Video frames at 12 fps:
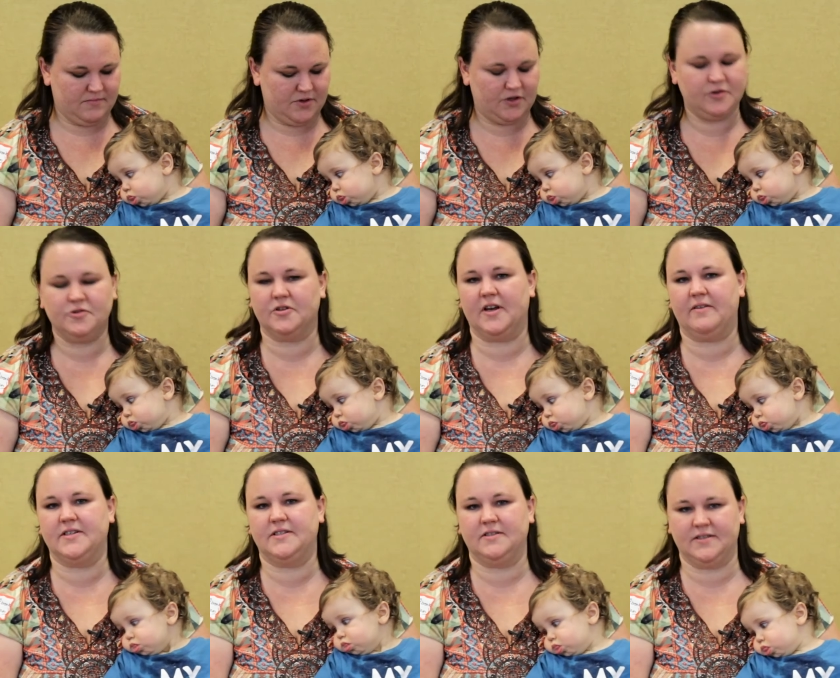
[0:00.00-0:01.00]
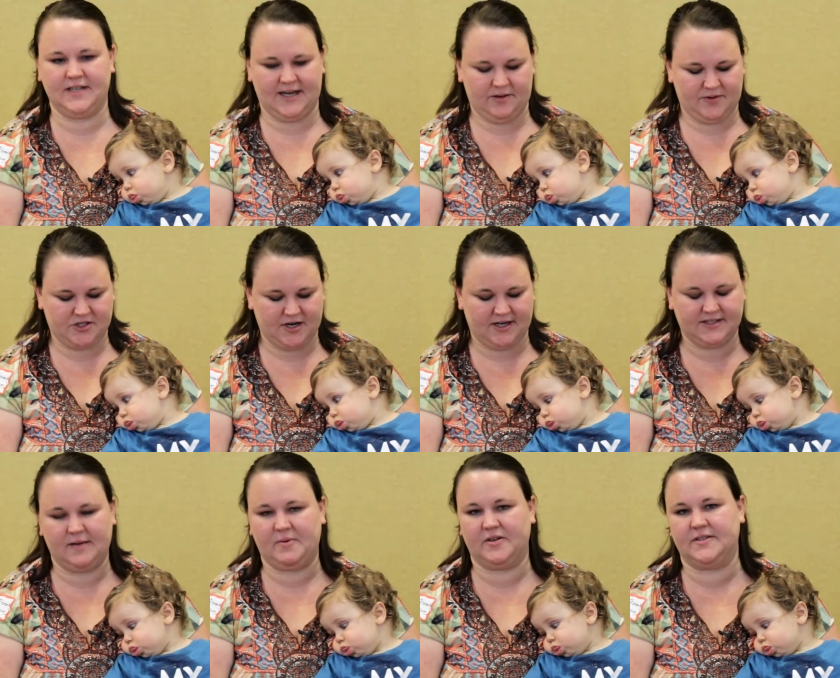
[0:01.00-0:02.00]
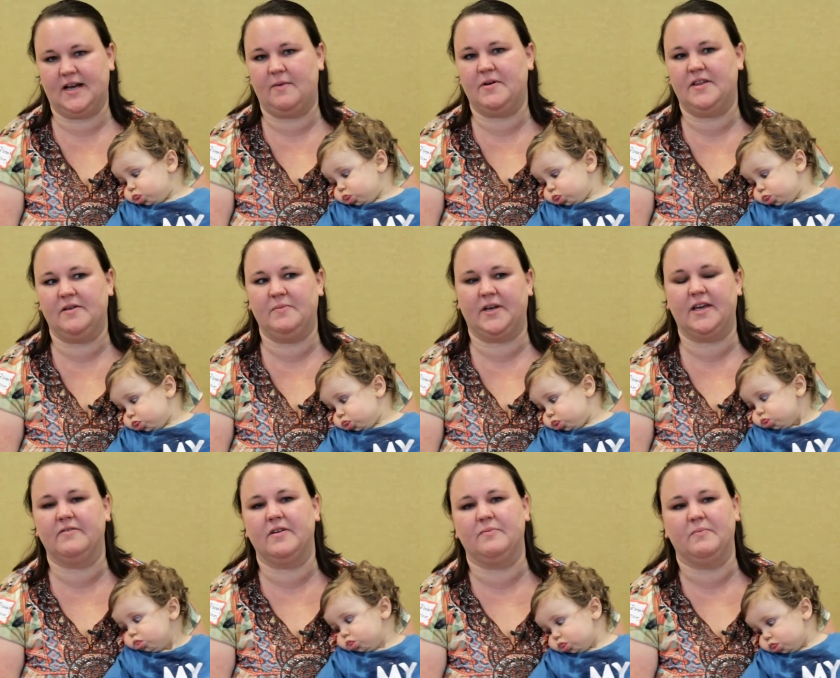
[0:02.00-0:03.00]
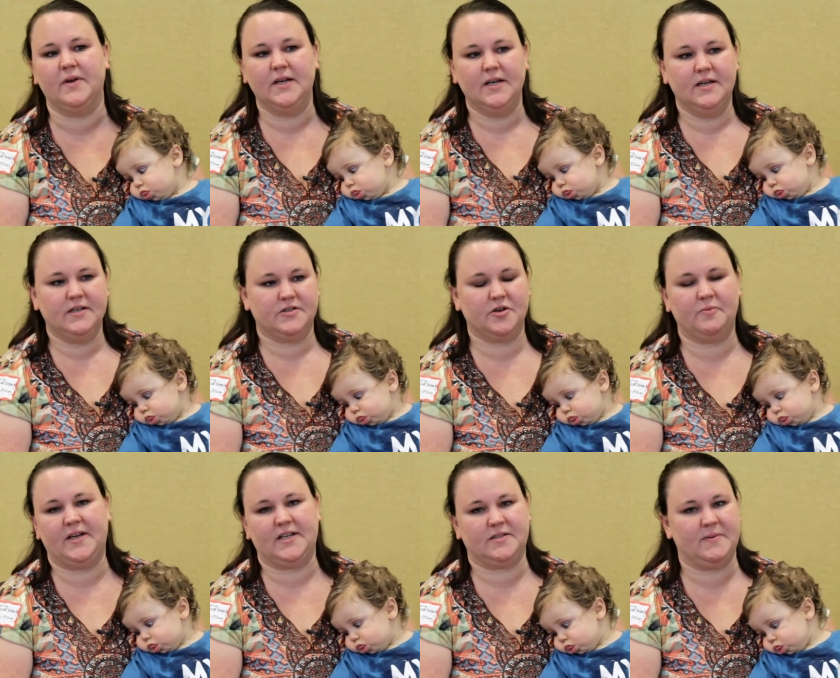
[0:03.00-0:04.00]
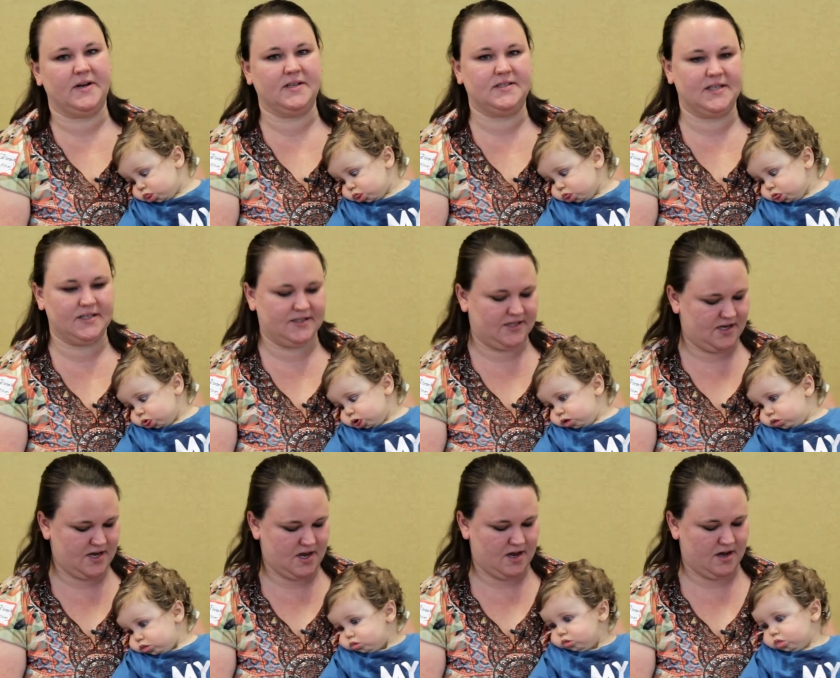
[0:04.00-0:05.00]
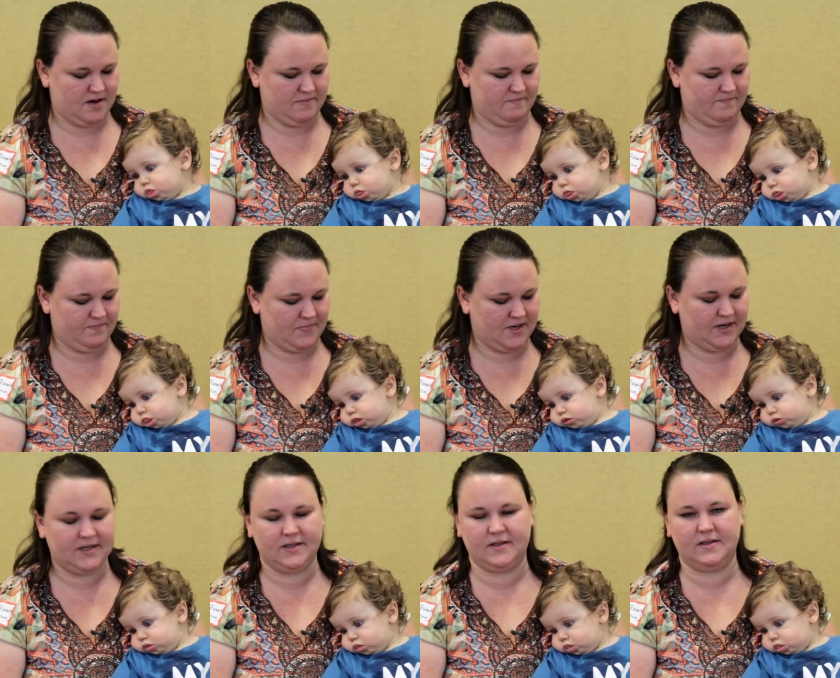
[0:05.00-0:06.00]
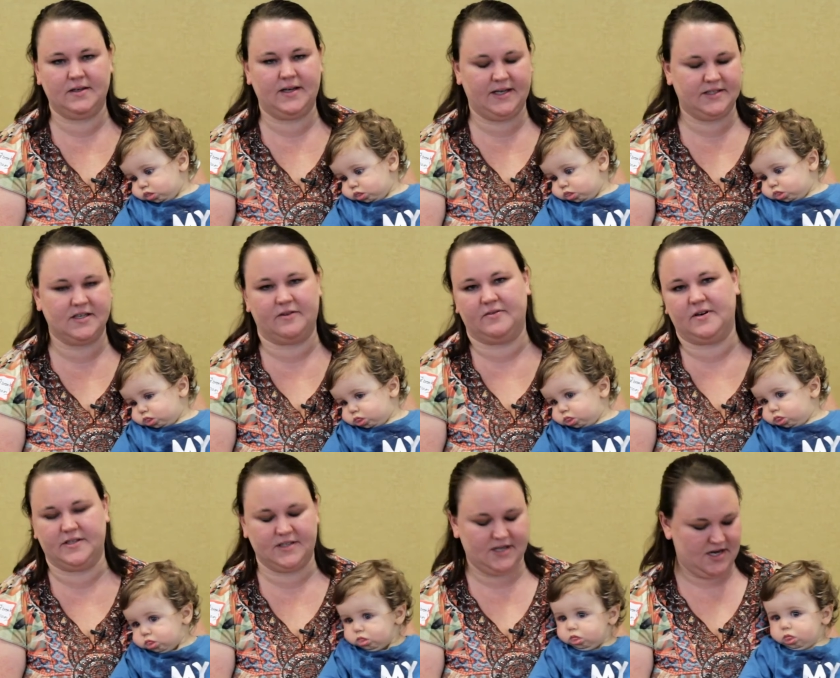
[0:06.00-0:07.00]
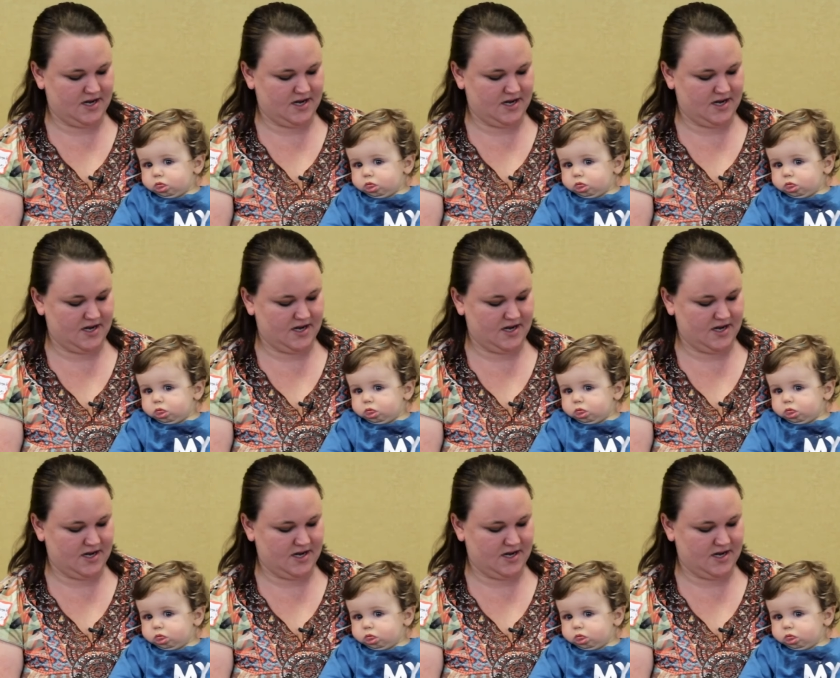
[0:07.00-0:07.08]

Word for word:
Speaker 1: usually every single day we try to step outside with him and give him so many experiences, and he suffers.